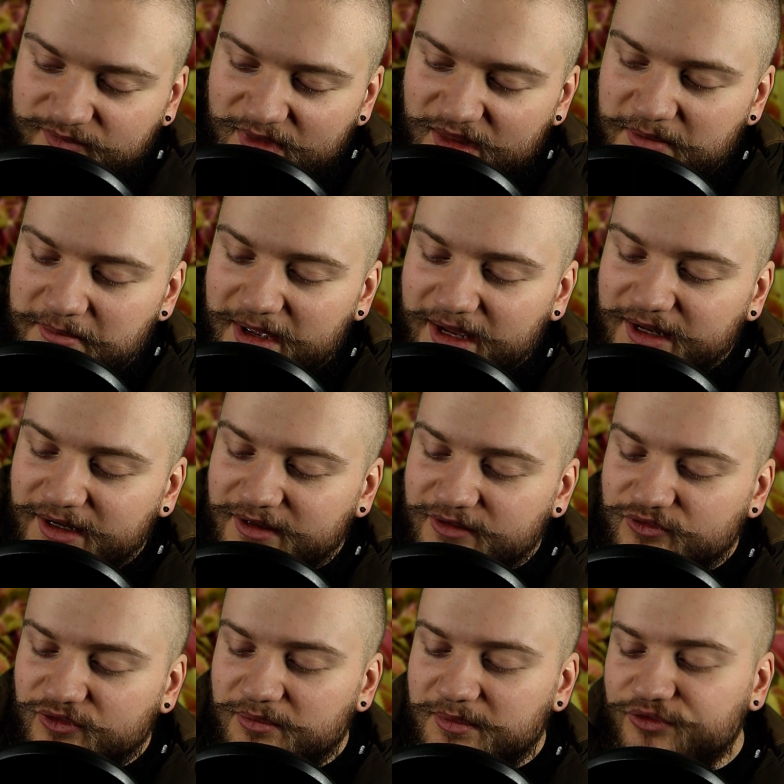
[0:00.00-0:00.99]
The
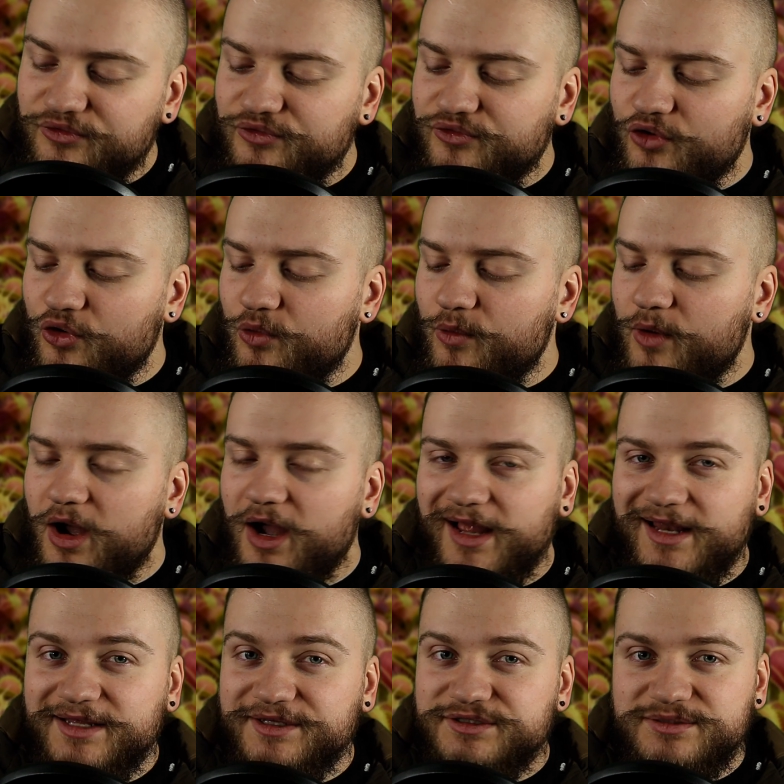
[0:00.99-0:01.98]
mechanism is so
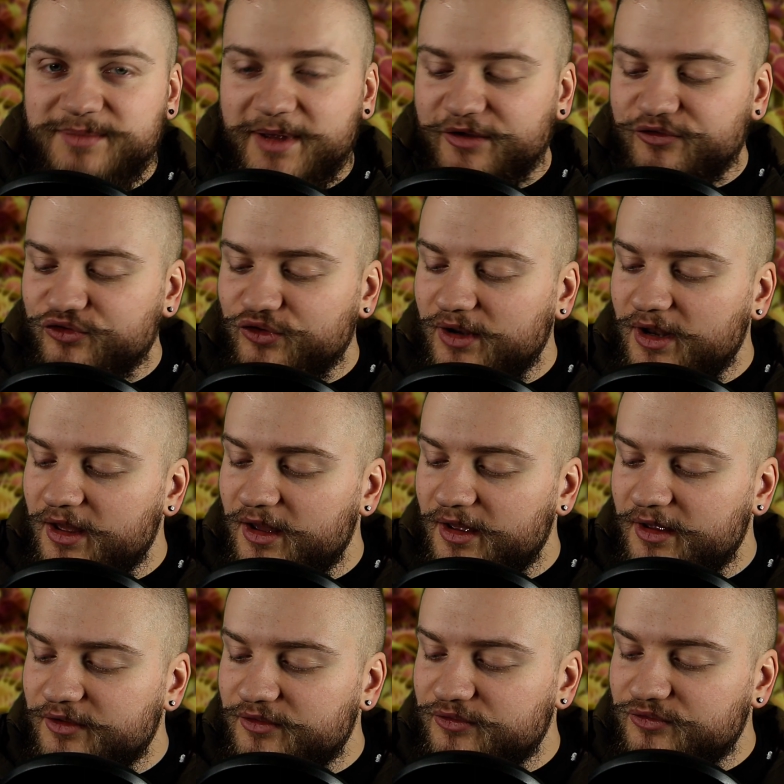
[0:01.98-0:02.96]
highly
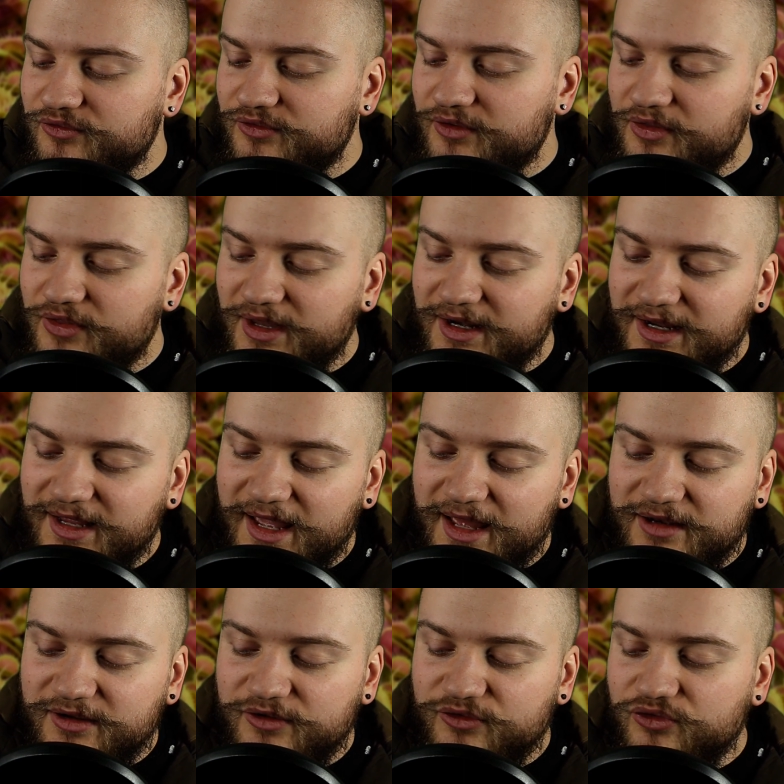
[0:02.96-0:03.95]
specialized that it
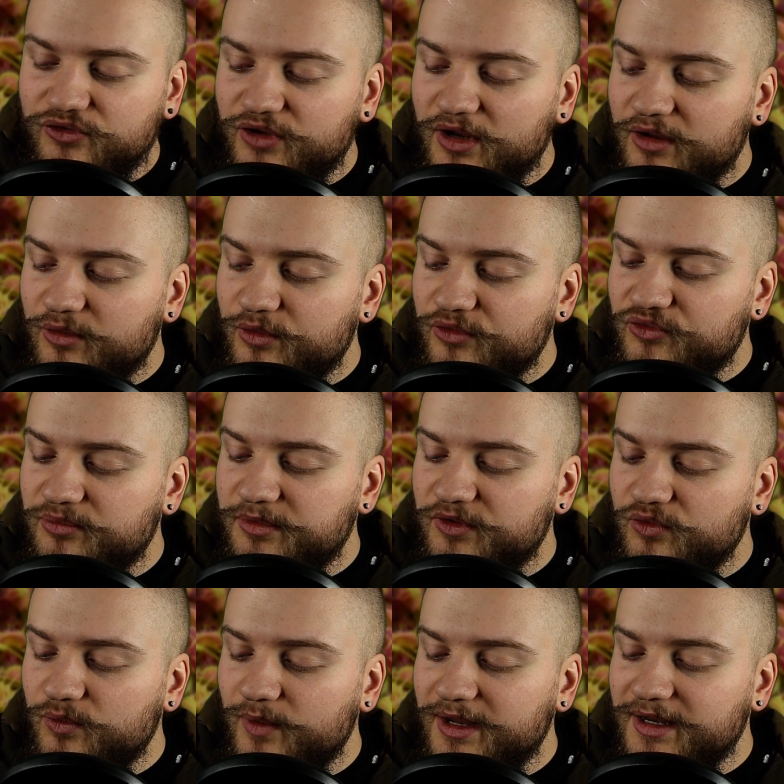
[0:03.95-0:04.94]
can distinguish
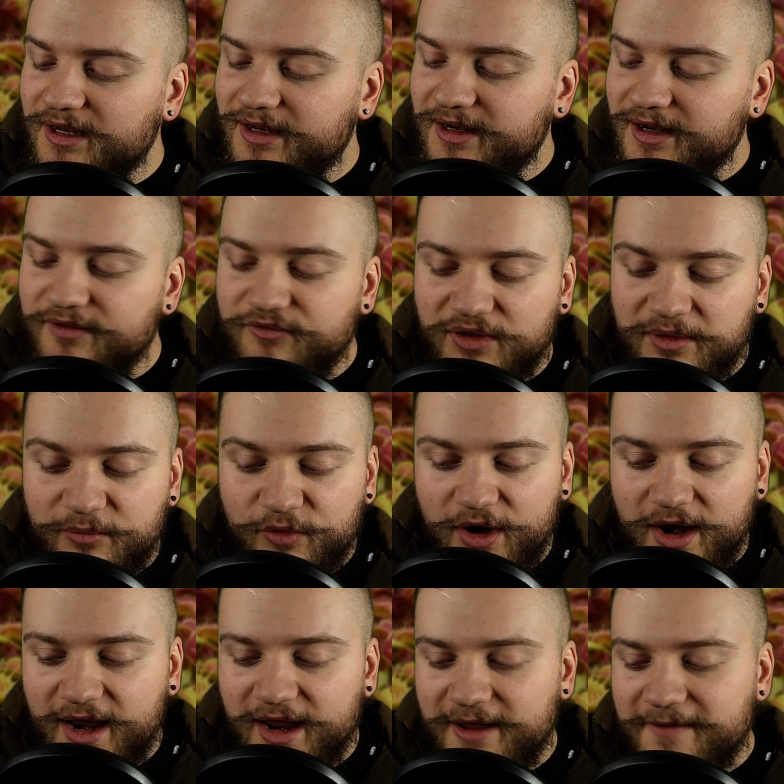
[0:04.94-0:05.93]
between living
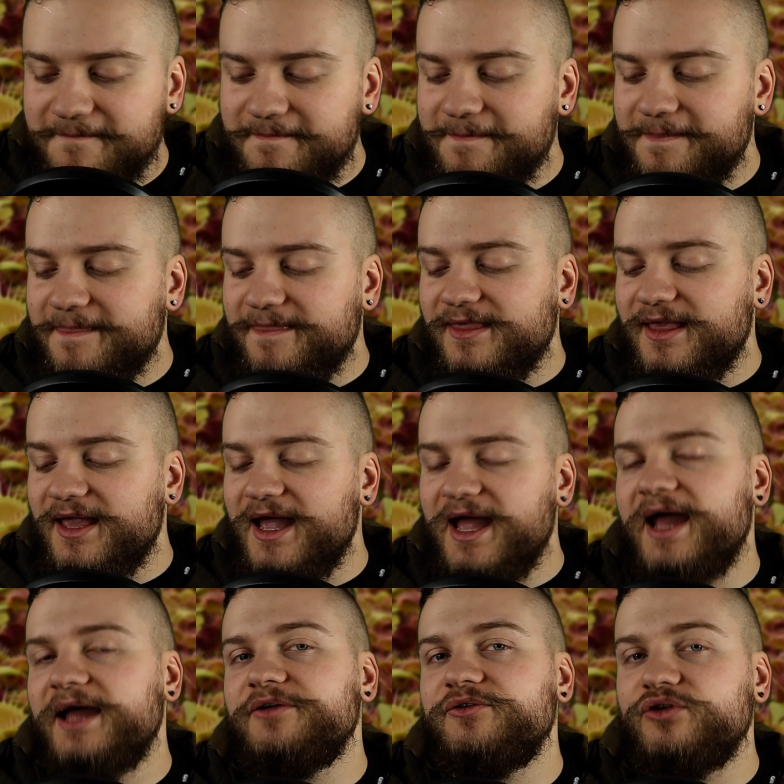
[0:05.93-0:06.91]
prey
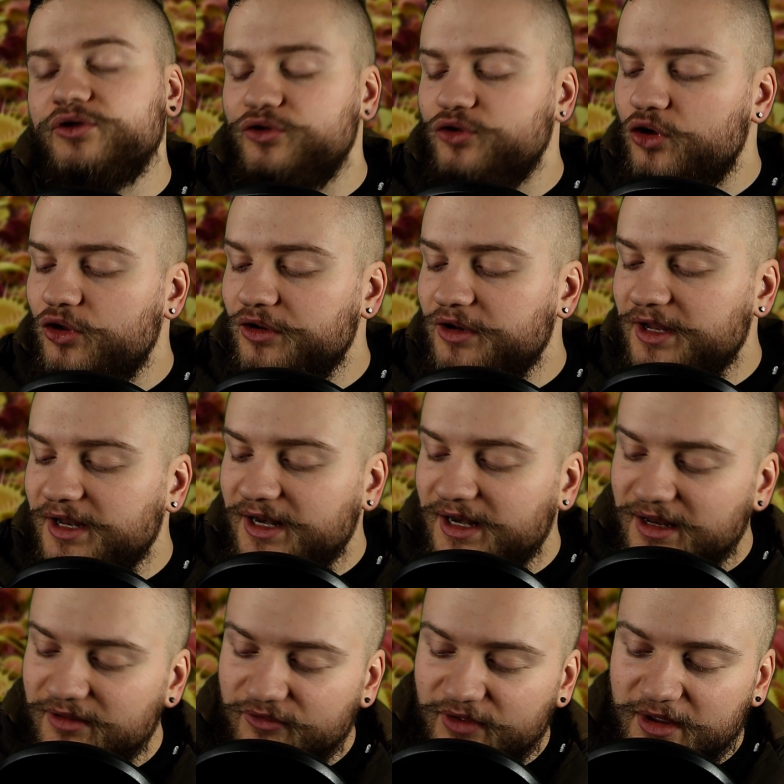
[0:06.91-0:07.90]
and
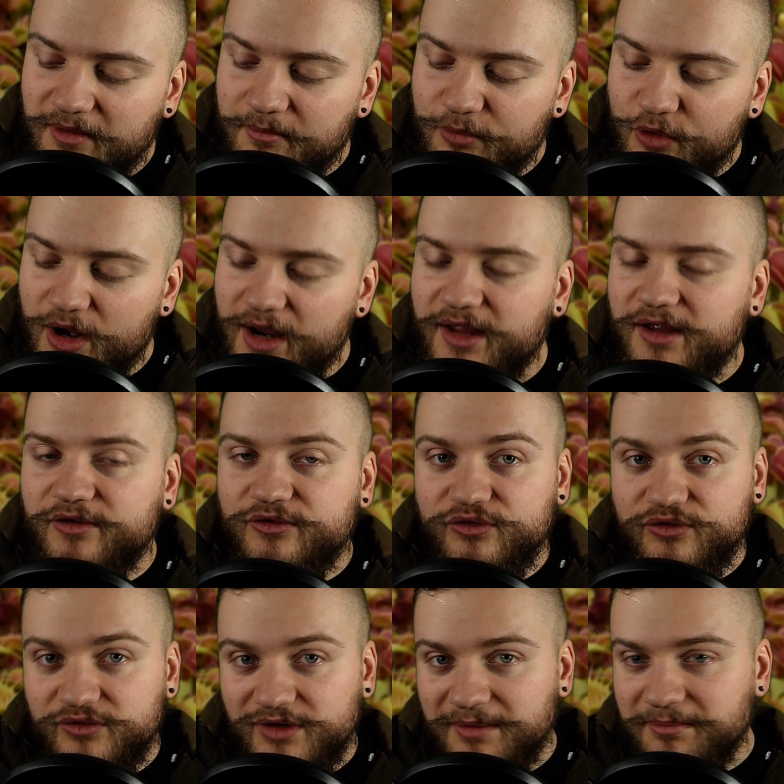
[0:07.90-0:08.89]
non-living prey
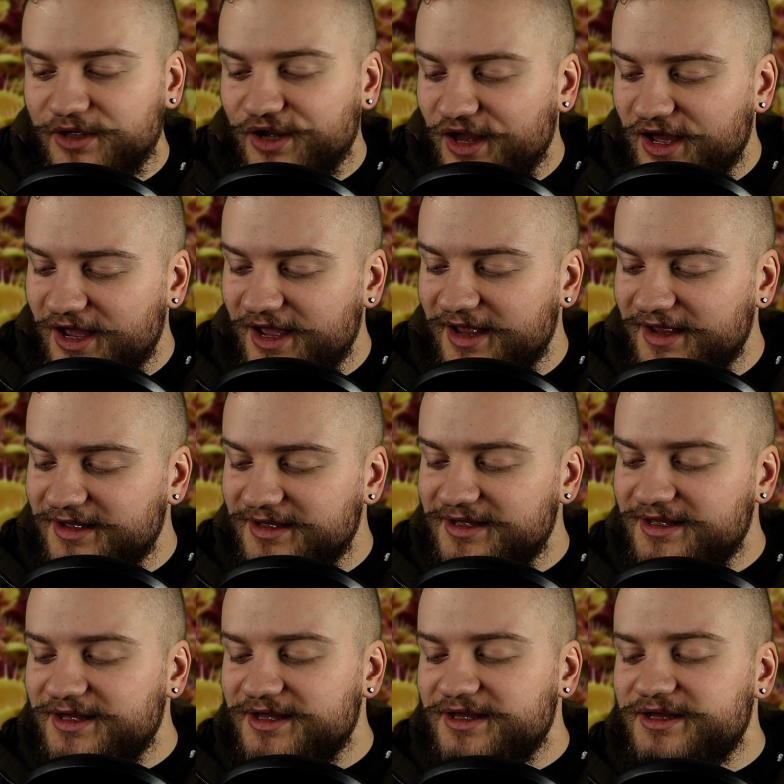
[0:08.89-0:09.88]
stimuli,
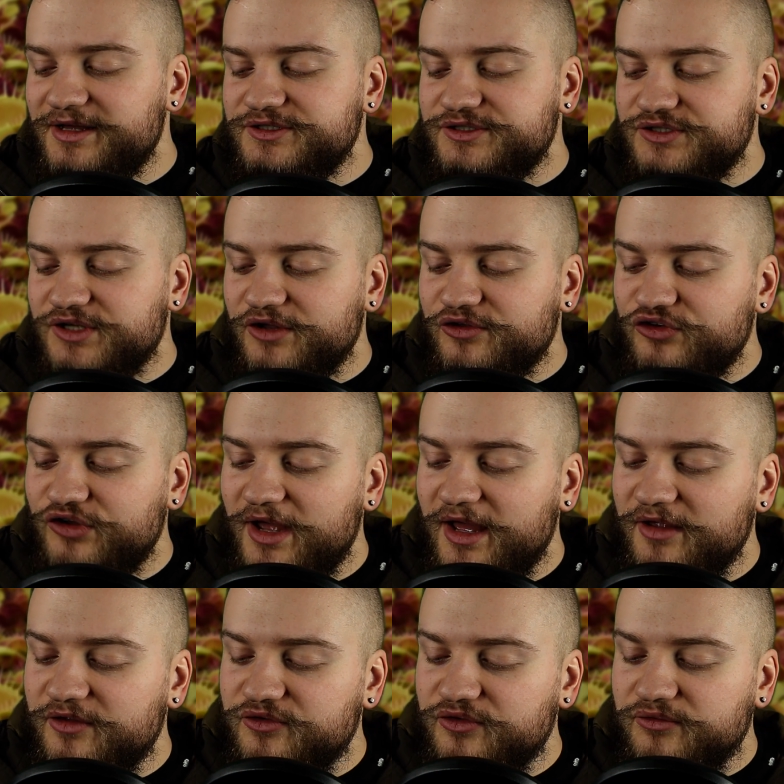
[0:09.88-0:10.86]
such
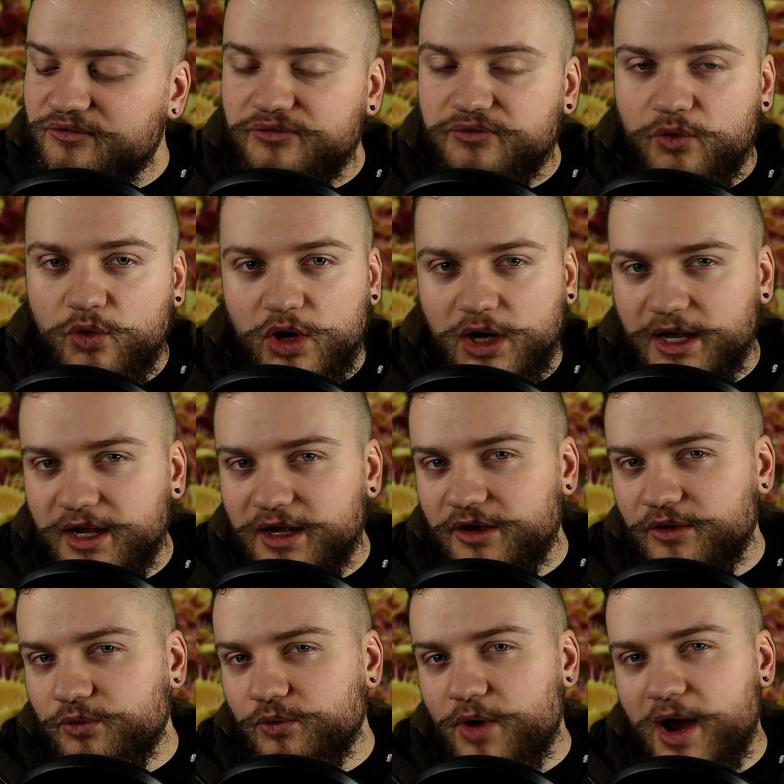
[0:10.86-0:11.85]
as falling
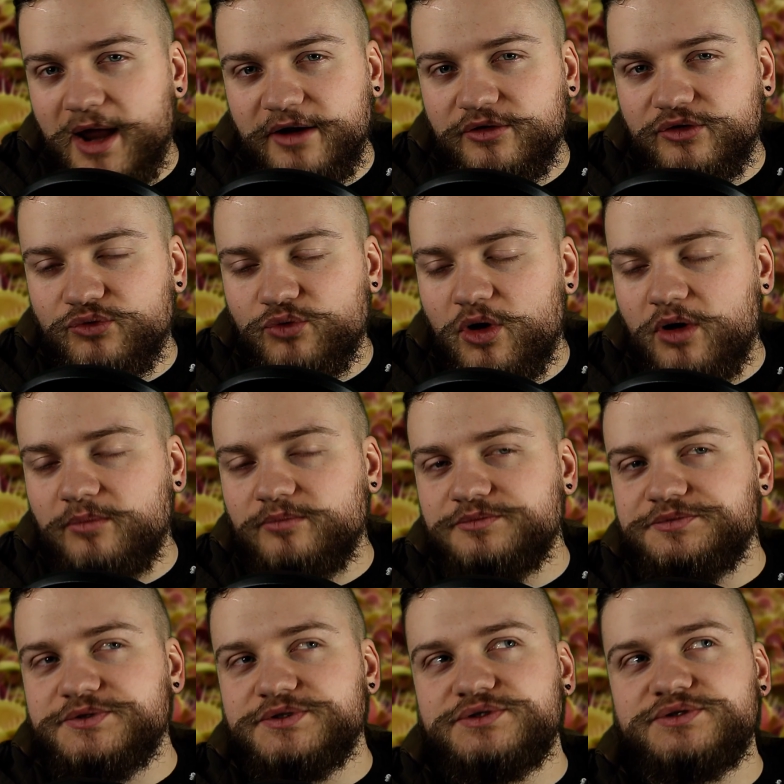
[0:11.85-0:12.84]

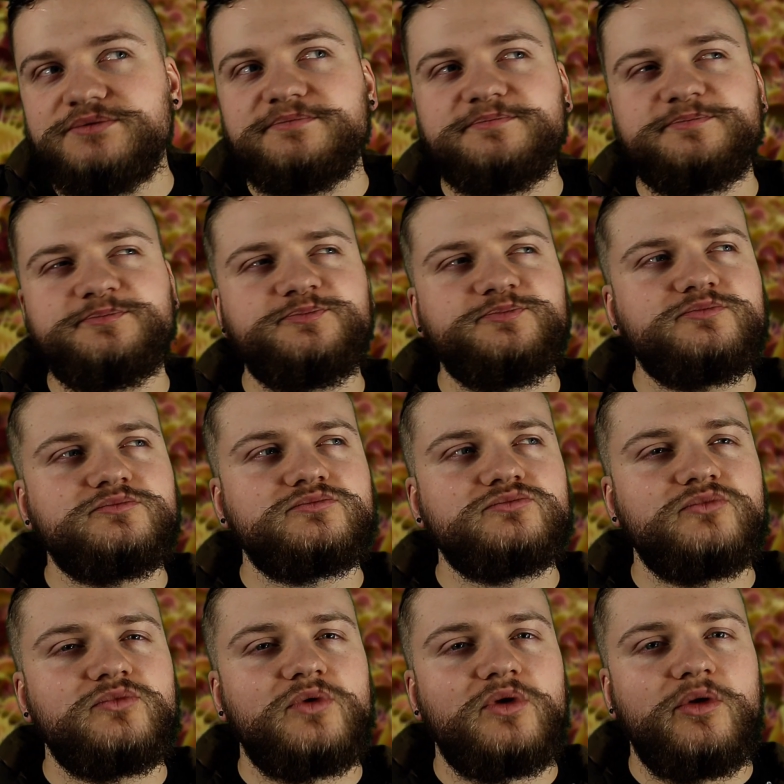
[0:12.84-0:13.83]
raindrops.
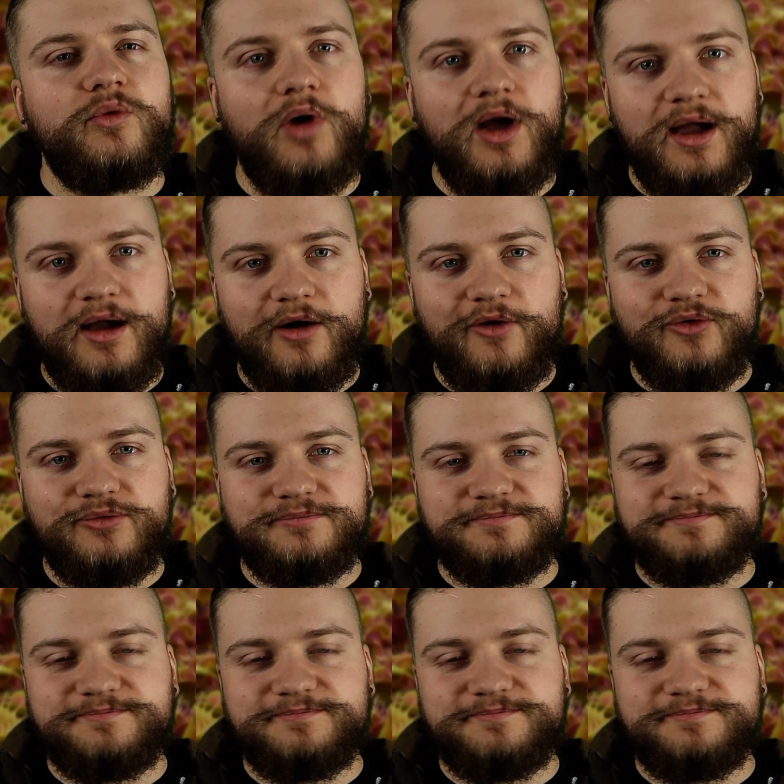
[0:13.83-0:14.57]
Wow.